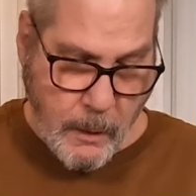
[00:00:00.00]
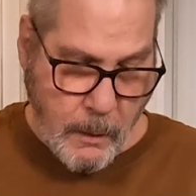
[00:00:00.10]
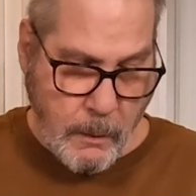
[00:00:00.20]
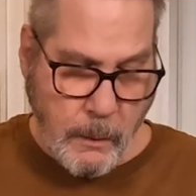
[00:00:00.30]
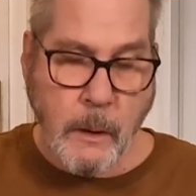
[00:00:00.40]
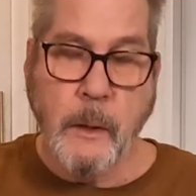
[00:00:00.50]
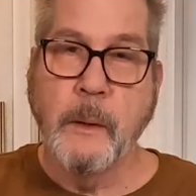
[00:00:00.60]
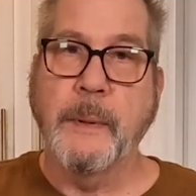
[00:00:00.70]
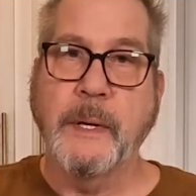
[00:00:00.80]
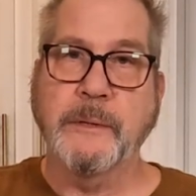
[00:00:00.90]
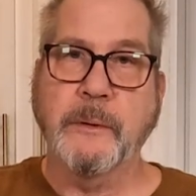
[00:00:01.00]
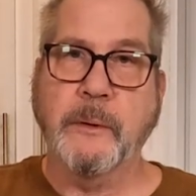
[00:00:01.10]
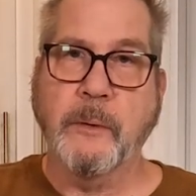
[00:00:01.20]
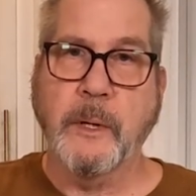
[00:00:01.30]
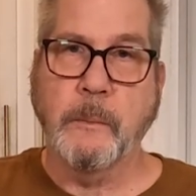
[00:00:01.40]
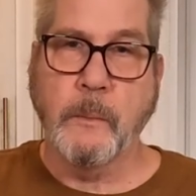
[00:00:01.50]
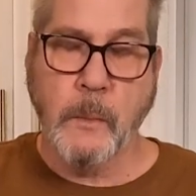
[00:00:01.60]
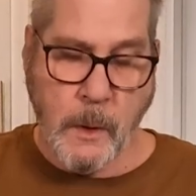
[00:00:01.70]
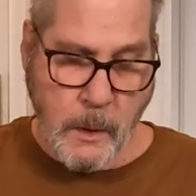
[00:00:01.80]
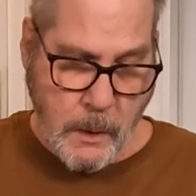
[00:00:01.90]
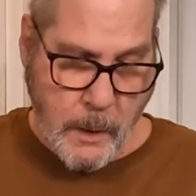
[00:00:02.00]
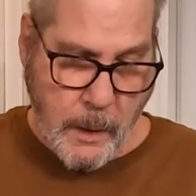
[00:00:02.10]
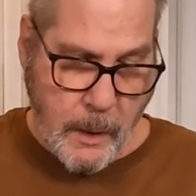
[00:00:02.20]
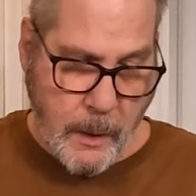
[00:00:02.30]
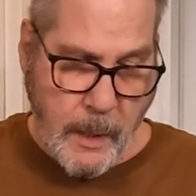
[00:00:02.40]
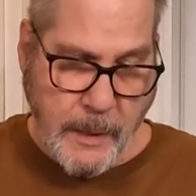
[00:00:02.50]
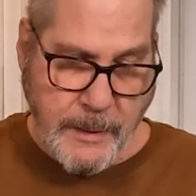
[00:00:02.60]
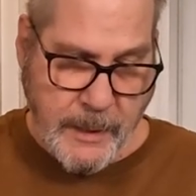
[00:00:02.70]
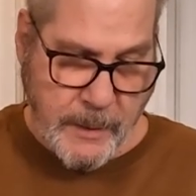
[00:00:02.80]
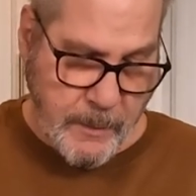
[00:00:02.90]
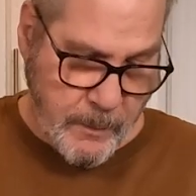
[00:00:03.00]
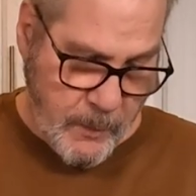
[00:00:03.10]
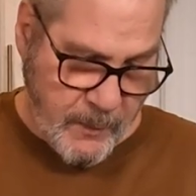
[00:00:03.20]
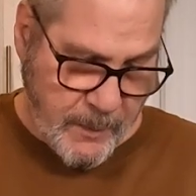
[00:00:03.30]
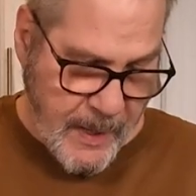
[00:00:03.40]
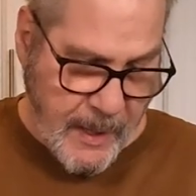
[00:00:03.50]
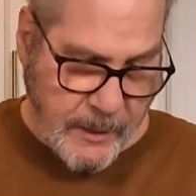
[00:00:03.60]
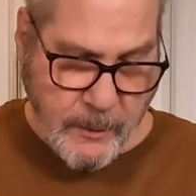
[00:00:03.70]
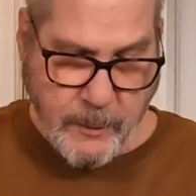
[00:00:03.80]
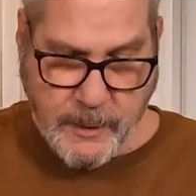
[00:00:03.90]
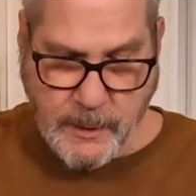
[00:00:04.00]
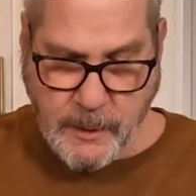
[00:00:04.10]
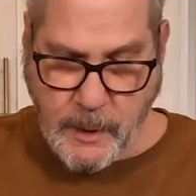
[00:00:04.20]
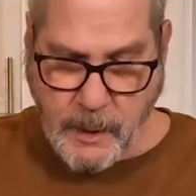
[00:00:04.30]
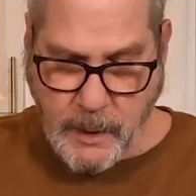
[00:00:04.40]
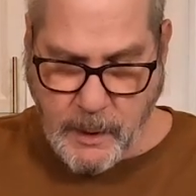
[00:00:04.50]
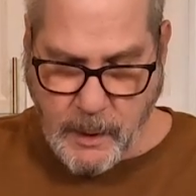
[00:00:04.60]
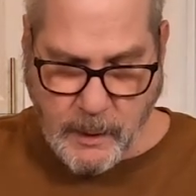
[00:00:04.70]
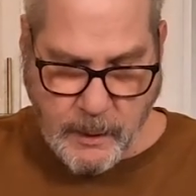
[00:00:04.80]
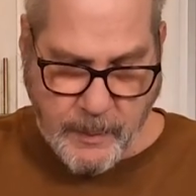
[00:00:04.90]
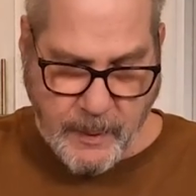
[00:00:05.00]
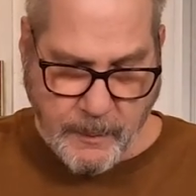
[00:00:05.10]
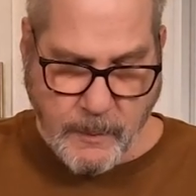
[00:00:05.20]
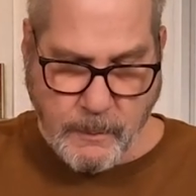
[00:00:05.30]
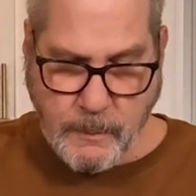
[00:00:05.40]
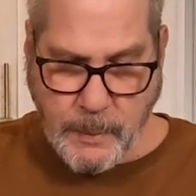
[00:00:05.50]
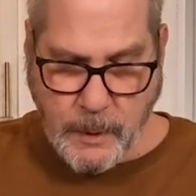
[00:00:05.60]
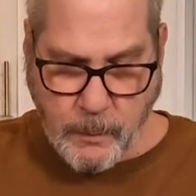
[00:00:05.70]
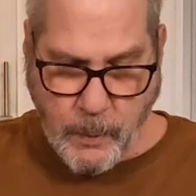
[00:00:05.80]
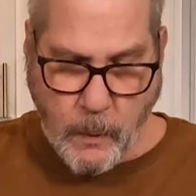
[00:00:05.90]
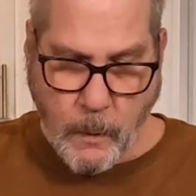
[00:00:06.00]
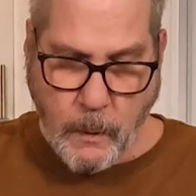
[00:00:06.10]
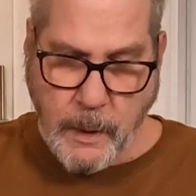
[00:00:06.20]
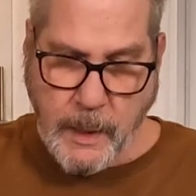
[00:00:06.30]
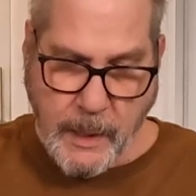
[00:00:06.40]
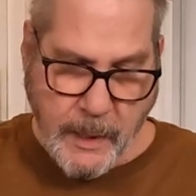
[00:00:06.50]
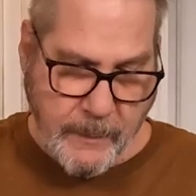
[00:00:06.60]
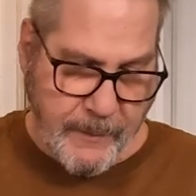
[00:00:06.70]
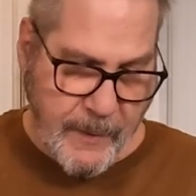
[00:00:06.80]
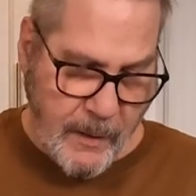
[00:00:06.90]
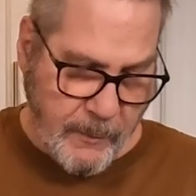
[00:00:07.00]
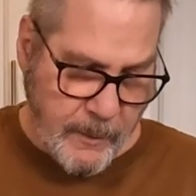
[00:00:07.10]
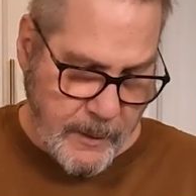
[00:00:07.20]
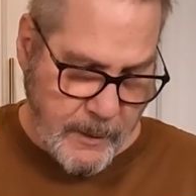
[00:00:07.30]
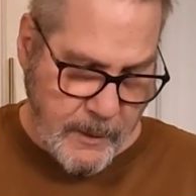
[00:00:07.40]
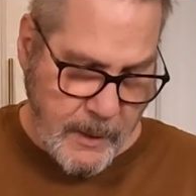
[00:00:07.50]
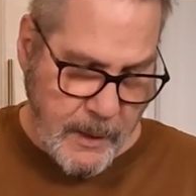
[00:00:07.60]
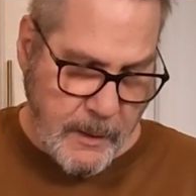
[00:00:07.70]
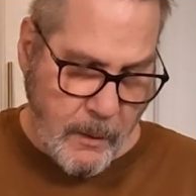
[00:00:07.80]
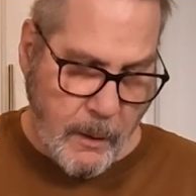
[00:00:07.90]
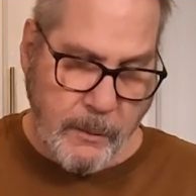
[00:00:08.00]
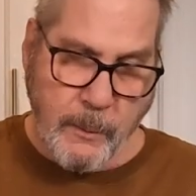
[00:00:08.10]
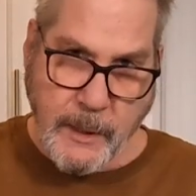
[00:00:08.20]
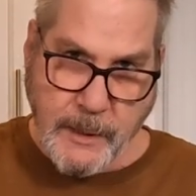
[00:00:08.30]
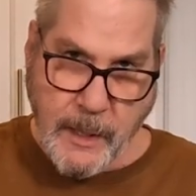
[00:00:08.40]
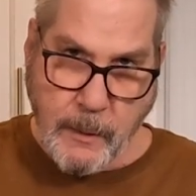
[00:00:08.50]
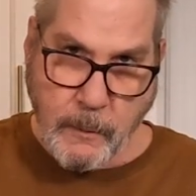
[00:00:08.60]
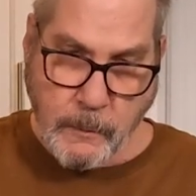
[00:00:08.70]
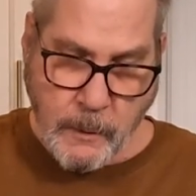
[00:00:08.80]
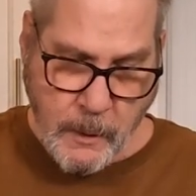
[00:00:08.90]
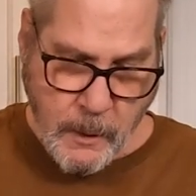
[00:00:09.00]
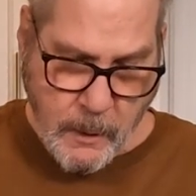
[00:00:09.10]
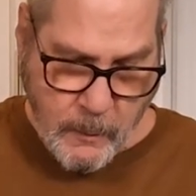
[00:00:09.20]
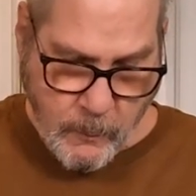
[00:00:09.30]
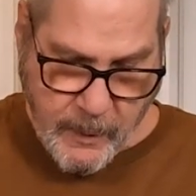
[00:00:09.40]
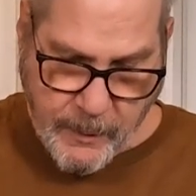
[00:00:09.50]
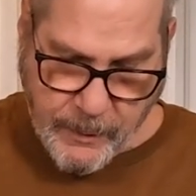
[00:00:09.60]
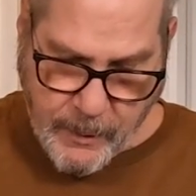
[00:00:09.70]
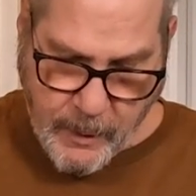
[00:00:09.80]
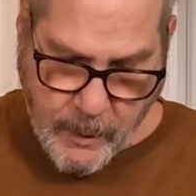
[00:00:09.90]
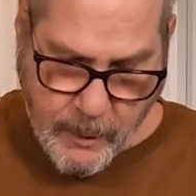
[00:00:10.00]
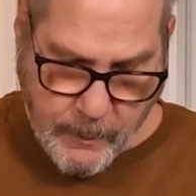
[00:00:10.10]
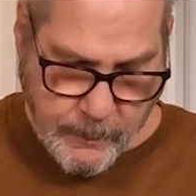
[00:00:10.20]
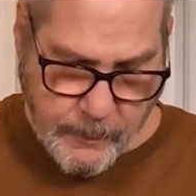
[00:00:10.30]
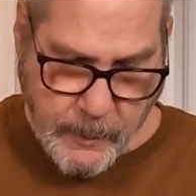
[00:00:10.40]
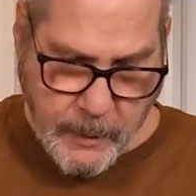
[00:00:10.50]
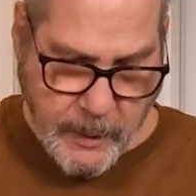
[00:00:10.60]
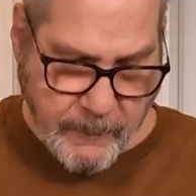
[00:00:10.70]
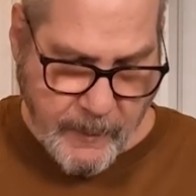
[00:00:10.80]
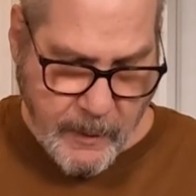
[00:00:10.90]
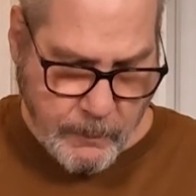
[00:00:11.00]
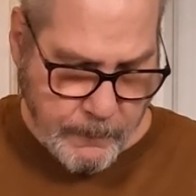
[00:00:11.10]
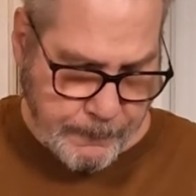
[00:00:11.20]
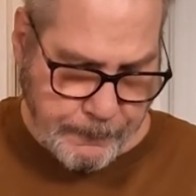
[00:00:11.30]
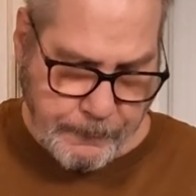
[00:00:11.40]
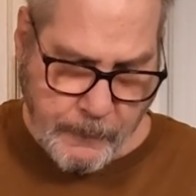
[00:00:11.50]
our pastry cream. I did move it back to its a little bit bigger bowl, and I've covered it all the way down with cling film,